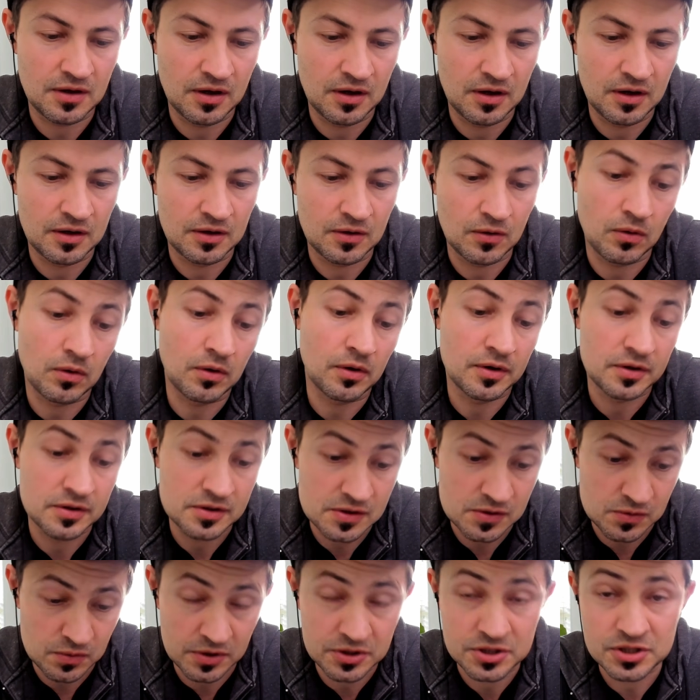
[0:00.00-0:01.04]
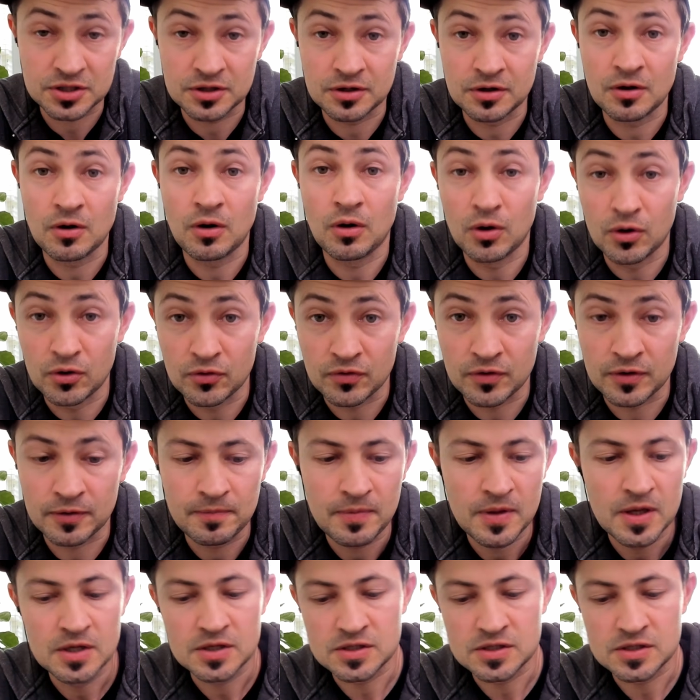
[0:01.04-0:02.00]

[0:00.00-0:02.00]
and or switching over?